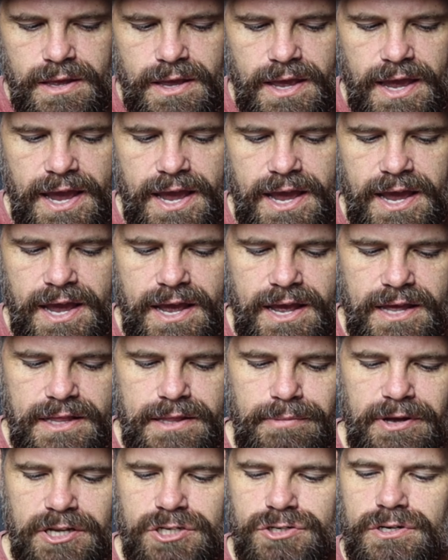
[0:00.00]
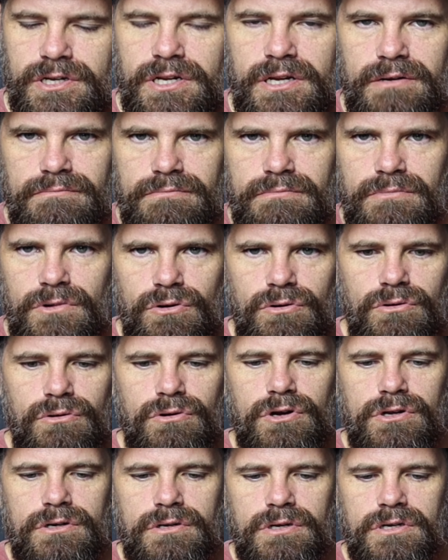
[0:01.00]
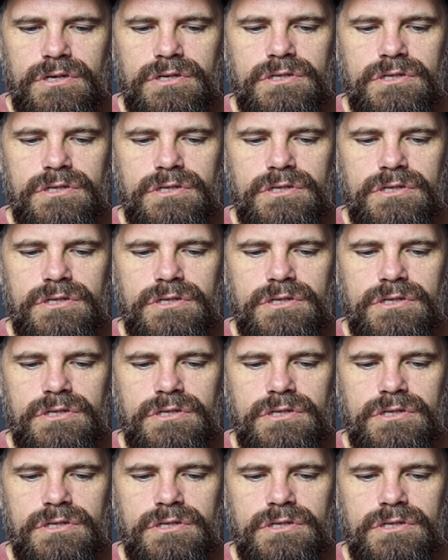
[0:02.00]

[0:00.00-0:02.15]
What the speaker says: had the battery in it, all good.